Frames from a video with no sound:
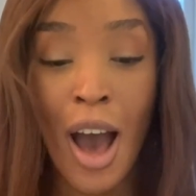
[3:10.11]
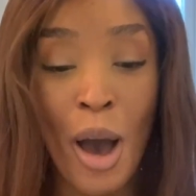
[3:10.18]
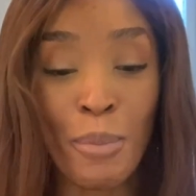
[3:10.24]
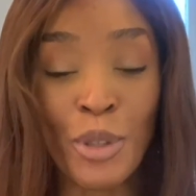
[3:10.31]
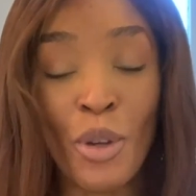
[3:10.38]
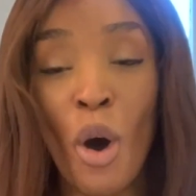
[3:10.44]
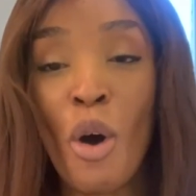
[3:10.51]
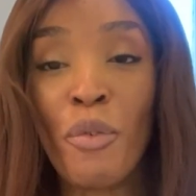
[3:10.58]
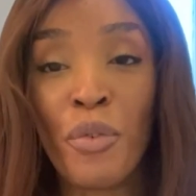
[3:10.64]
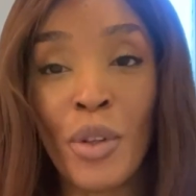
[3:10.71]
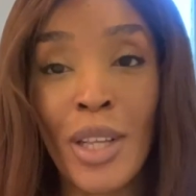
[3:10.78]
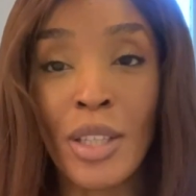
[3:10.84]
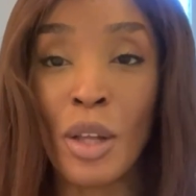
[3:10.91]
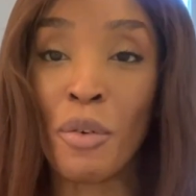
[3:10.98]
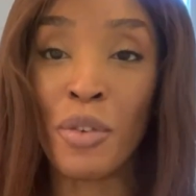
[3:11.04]
So
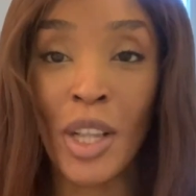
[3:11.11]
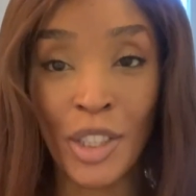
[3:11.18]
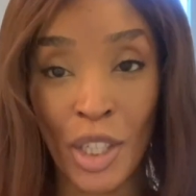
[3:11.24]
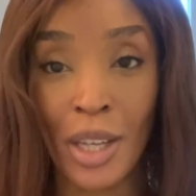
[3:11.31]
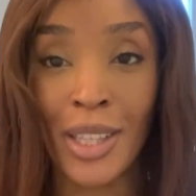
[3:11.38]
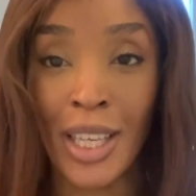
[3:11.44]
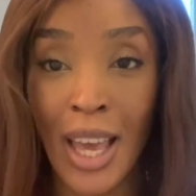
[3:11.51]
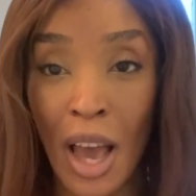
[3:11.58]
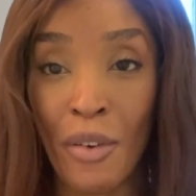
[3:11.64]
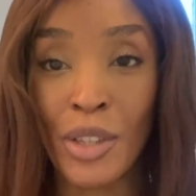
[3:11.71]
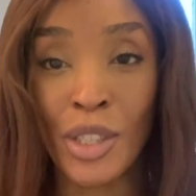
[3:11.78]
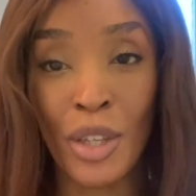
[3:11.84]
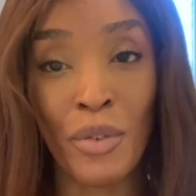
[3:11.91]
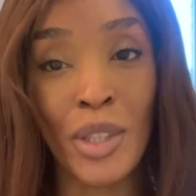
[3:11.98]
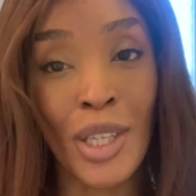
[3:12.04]
hopefully they'll flesh out the
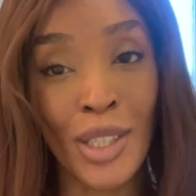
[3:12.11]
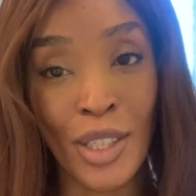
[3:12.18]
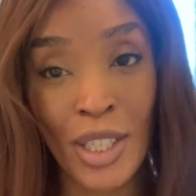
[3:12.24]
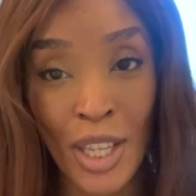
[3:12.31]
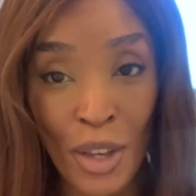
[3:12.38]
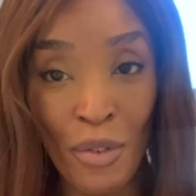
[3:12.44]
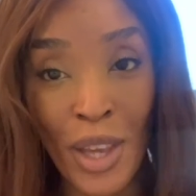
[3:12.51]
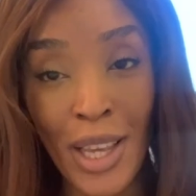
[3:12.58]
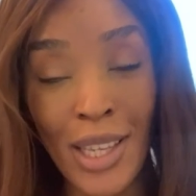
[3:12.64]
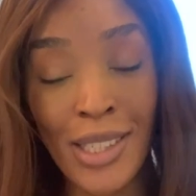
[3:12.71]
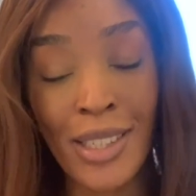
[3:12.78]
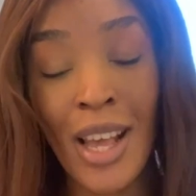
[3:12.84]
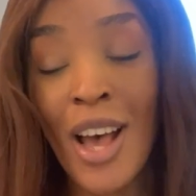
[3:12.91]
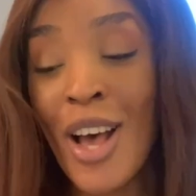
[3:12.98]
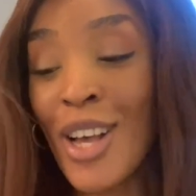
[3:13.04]
character in this series.